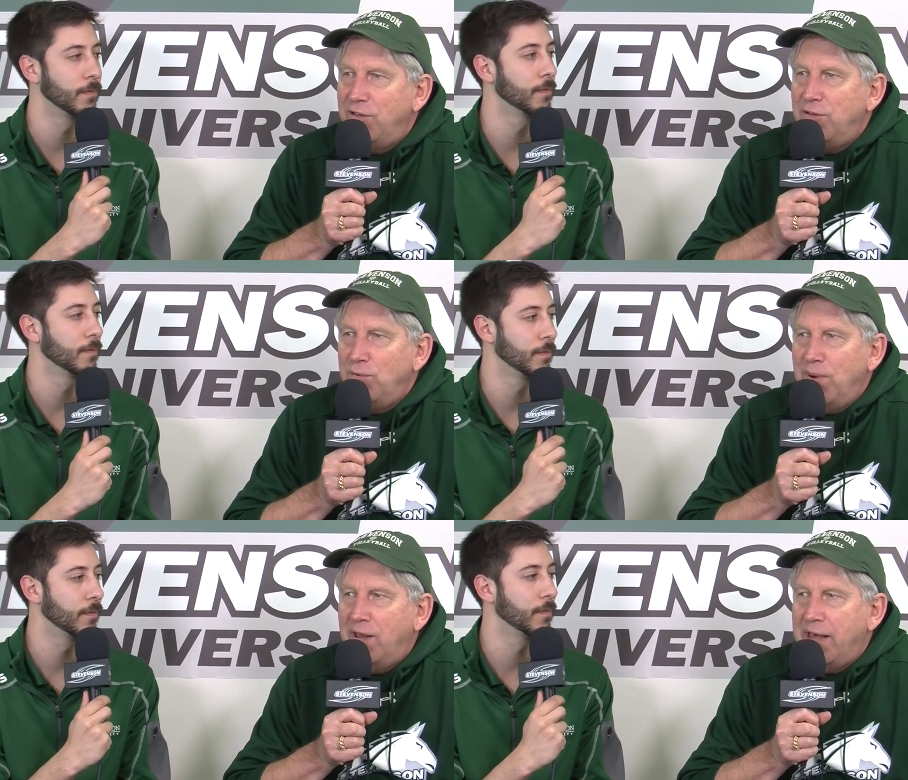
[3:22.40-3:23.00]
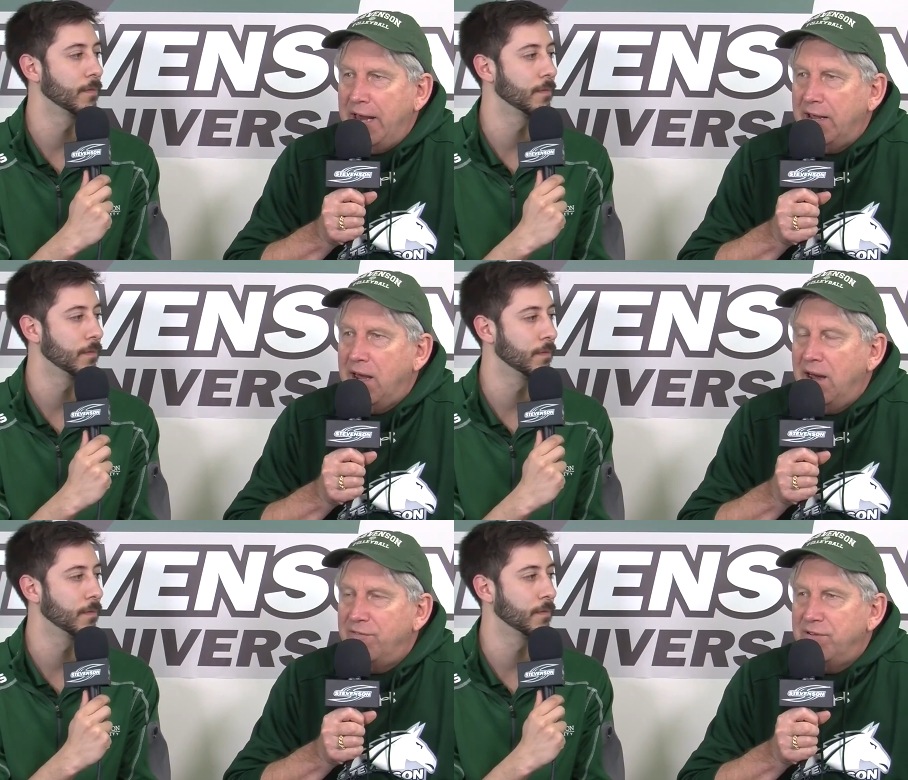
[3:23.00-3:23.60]
Speaker 1: to do well out of
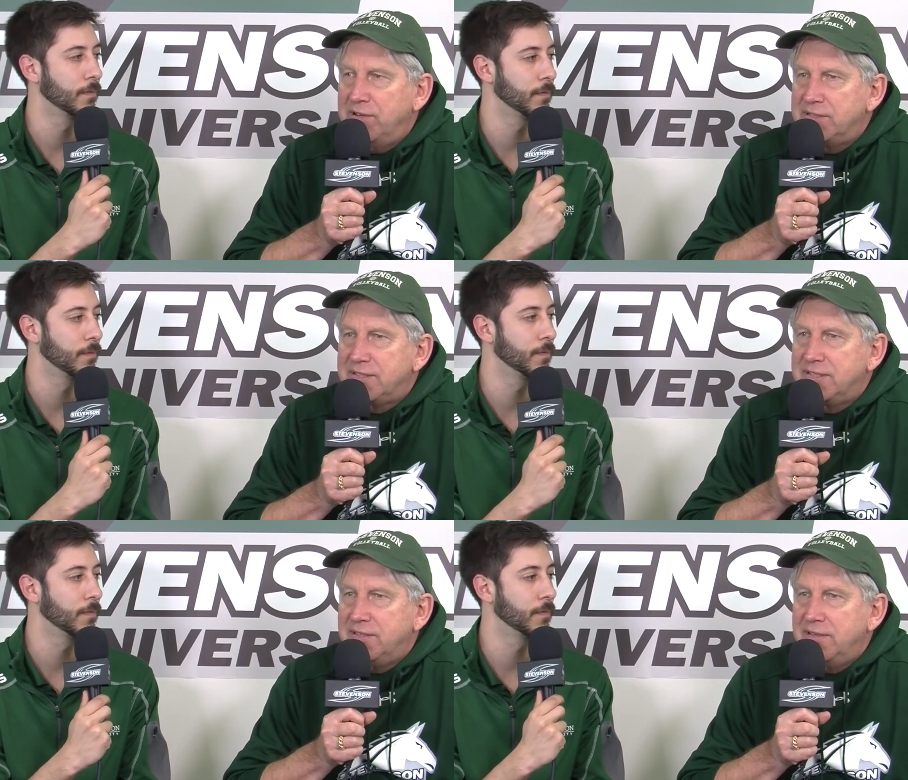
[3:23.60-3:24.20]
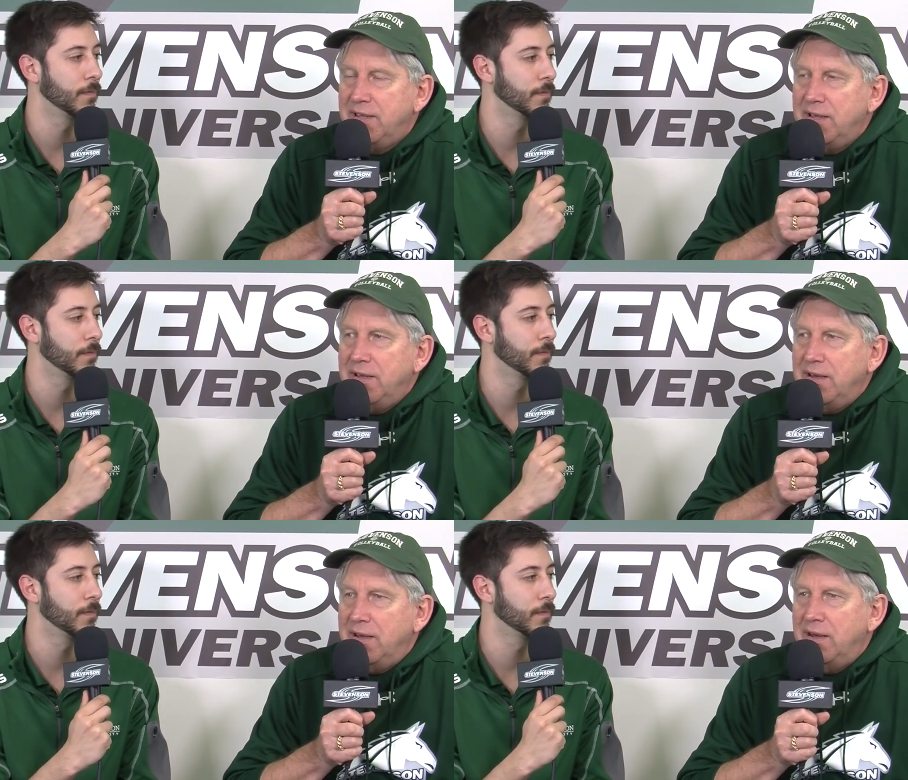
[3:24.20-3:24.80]
conference
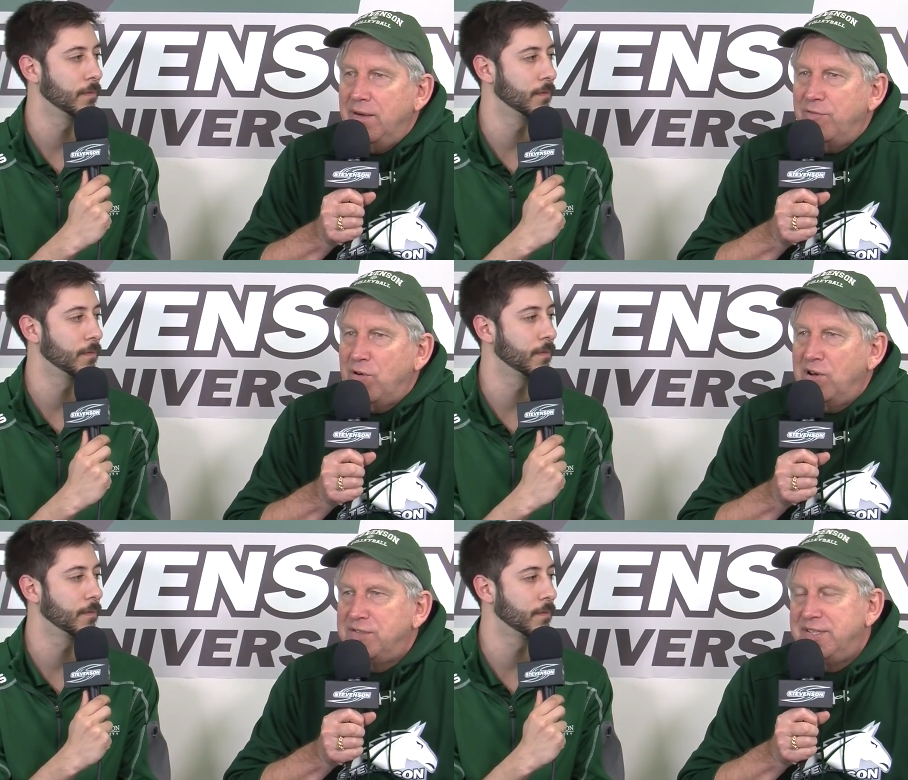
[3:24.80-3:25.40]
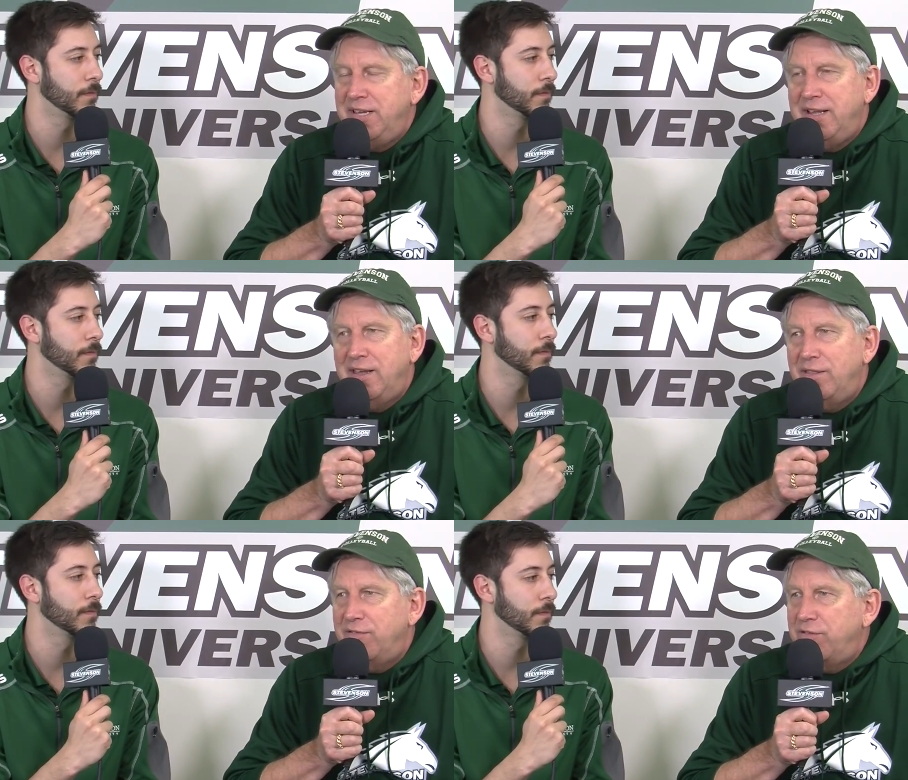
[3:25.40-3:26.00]
um, for our
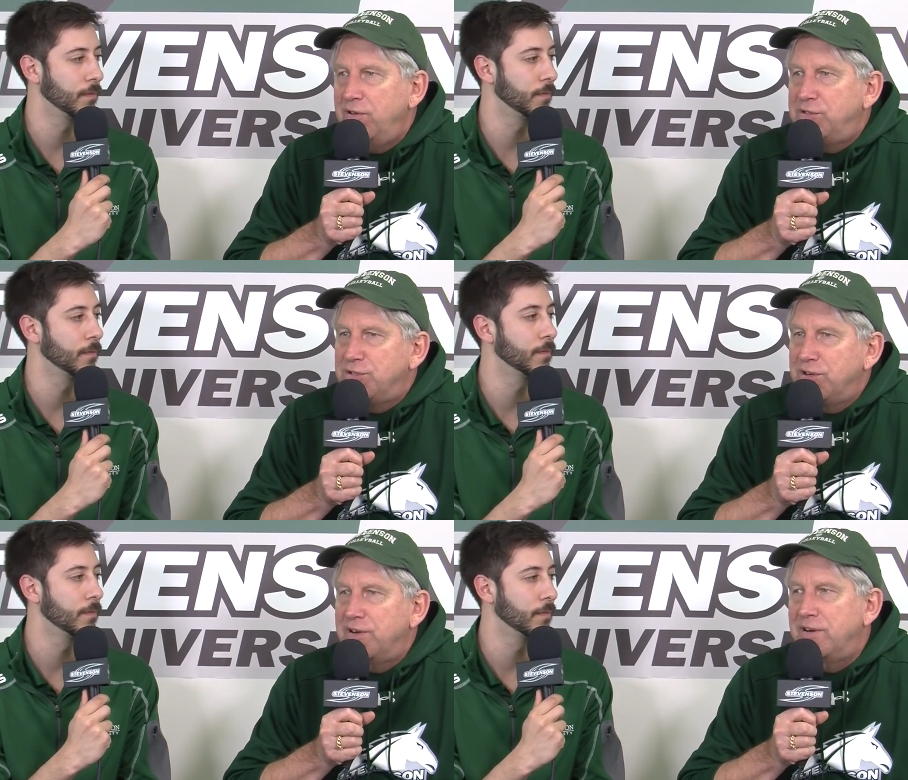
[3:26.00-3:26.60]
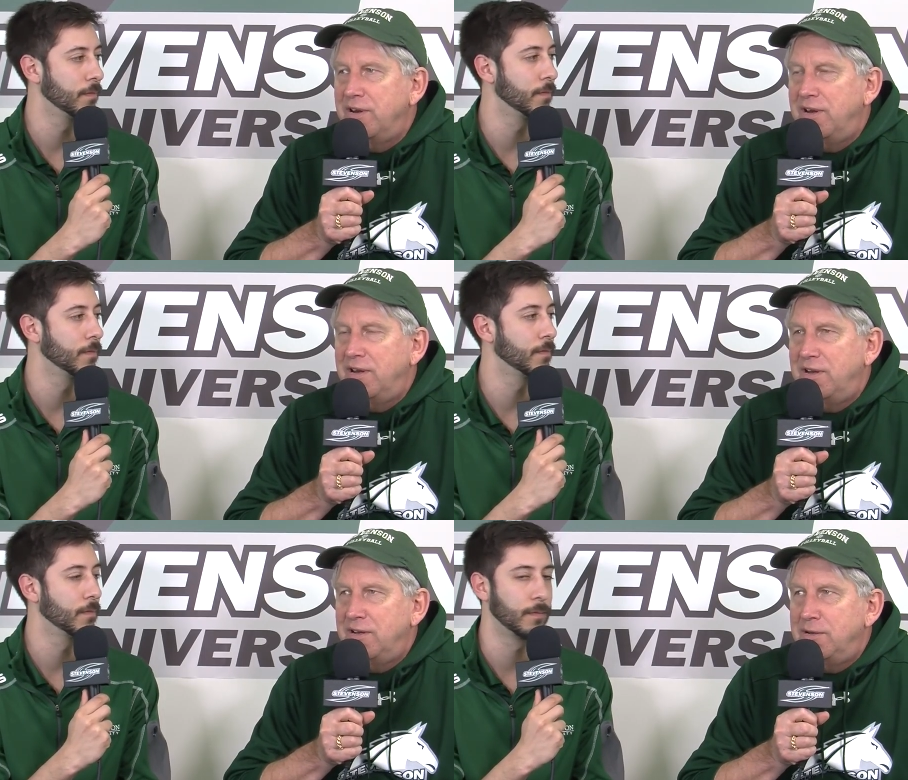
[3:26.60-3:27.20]
seeding in the future.
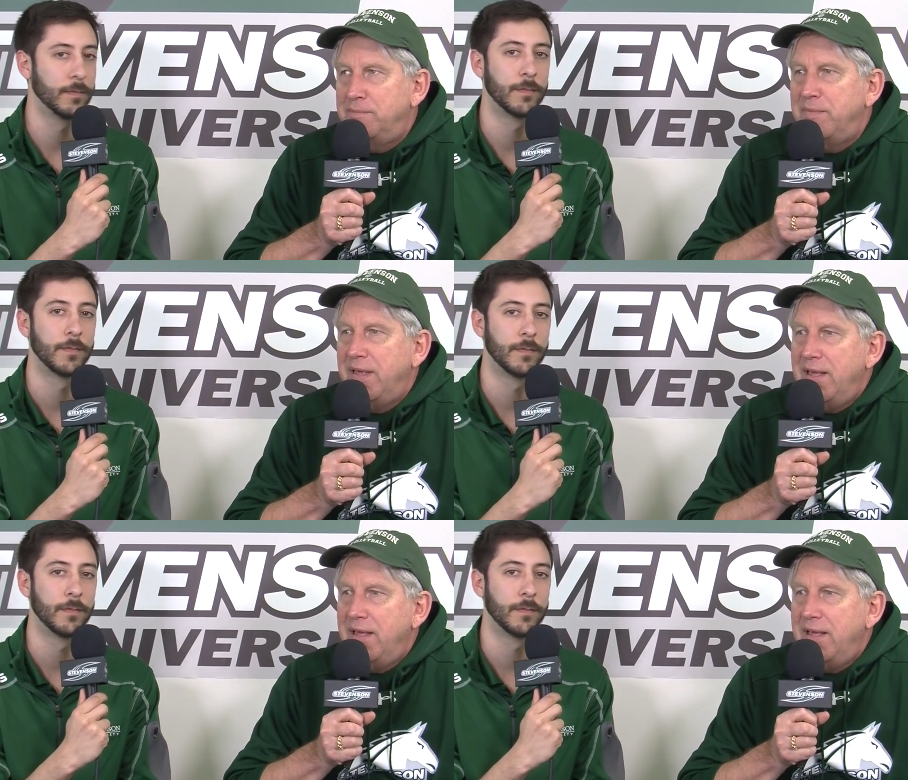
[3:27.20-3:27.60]
Um,